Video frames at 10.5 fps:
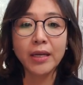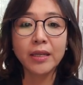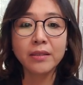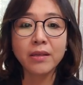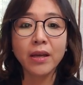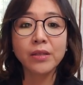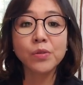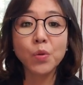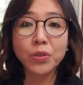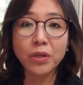It's a
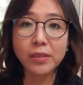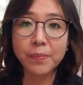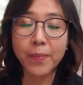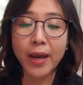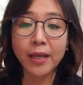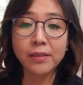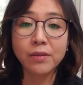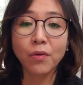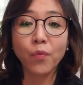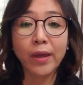social
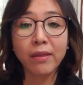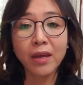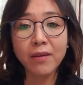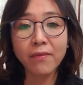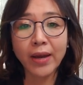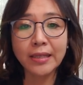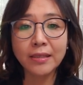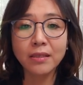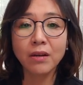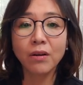space with
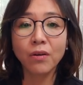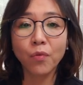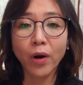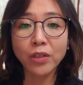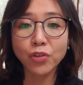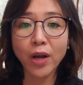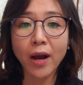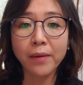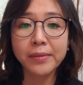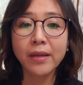events,
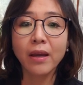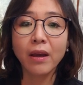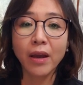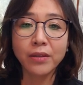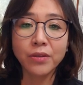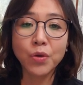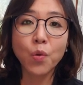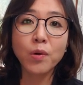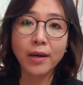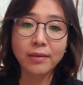workshops, and
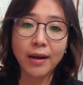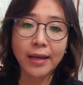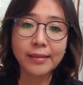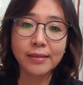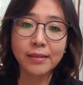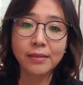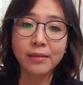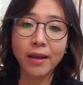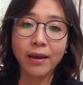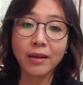yoga
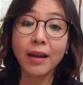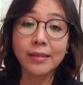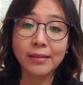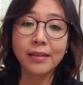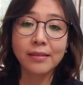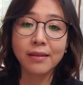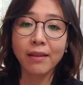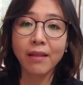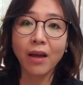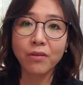classes
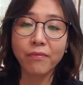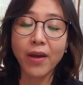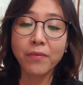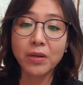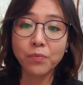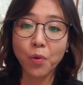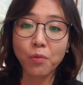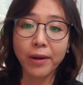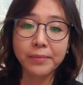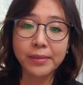and other family
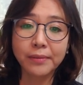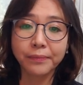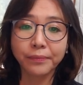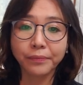programs.